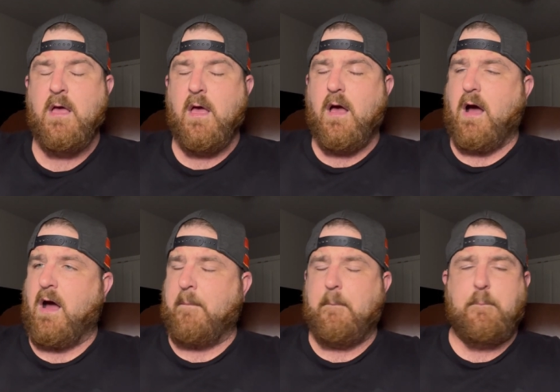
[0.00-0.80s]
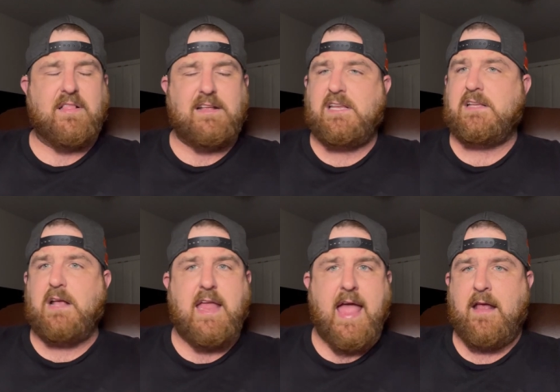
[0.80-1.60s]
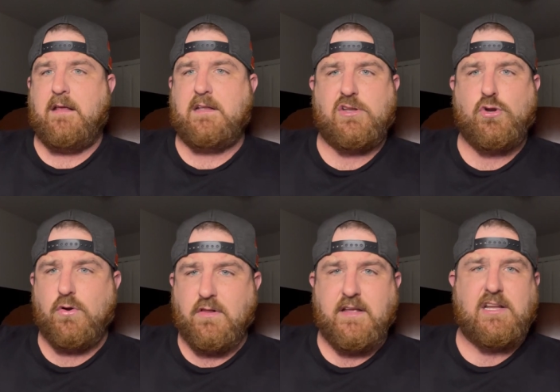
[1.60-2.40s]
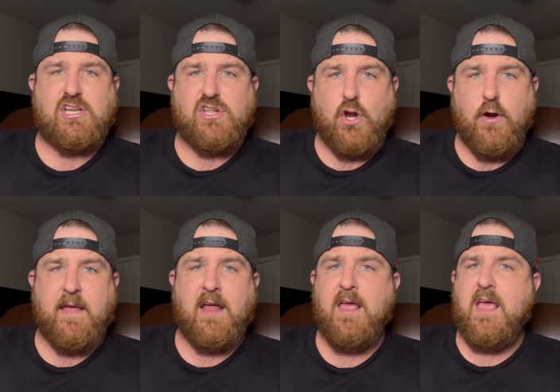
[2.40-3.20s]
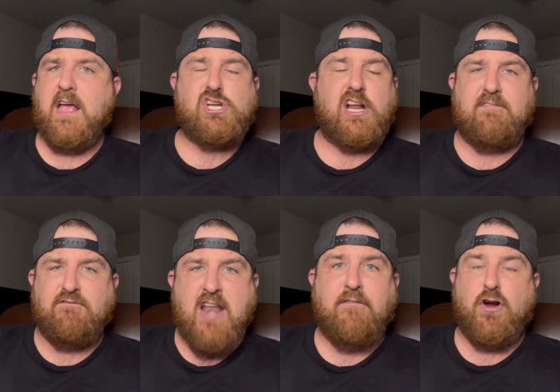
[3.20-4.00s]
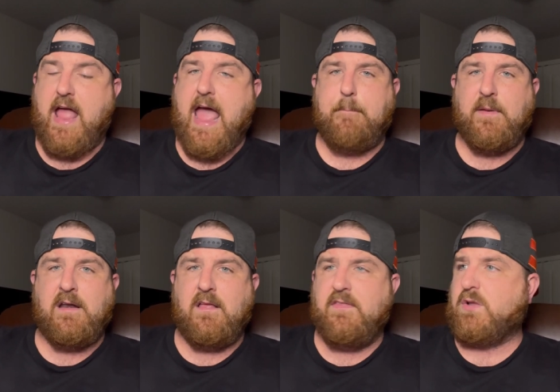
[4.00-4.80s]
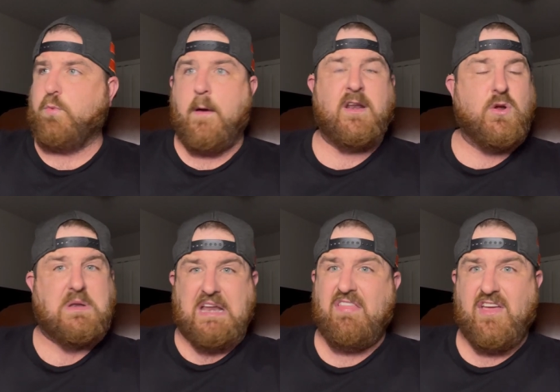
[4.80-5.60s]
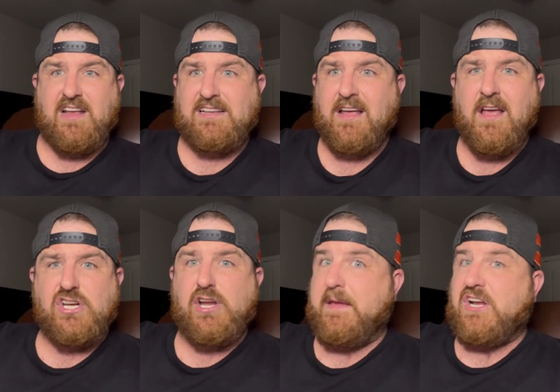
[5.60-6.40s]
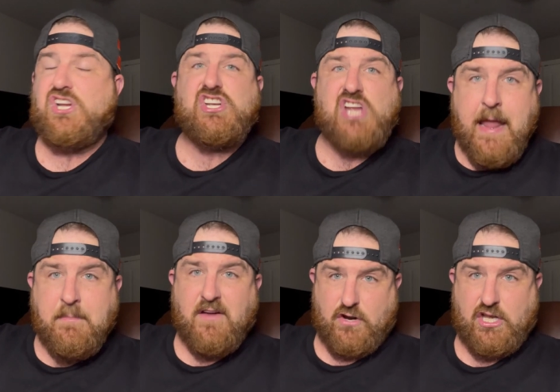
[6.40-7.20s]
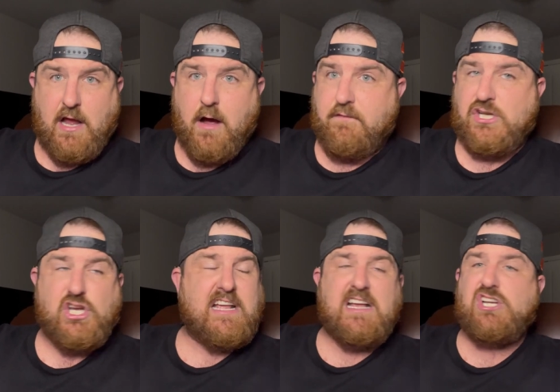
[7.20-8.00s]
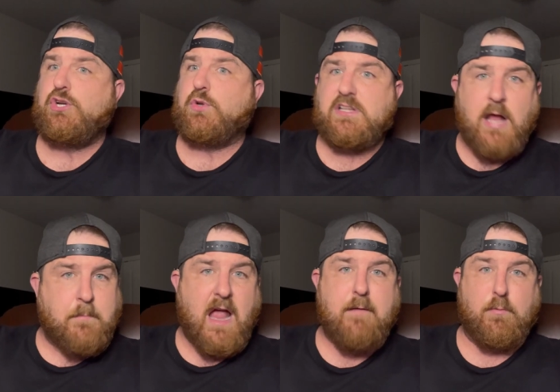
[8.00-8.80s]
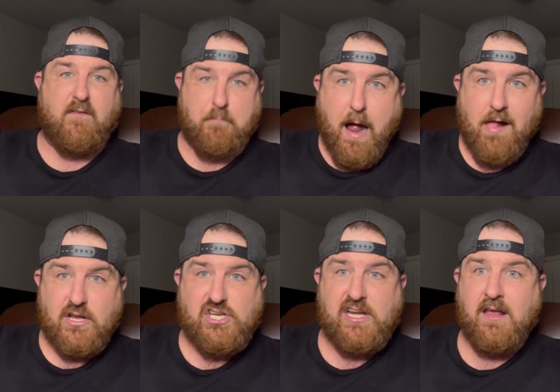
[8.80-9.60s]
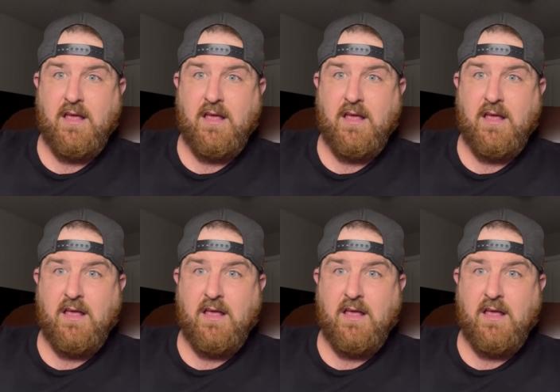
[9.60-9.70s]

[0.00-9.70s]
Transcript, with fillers: But this is, again, it's truly disturbing and should have never happened. And this woman who did this should be ashamed of herself and should issue some type of apology.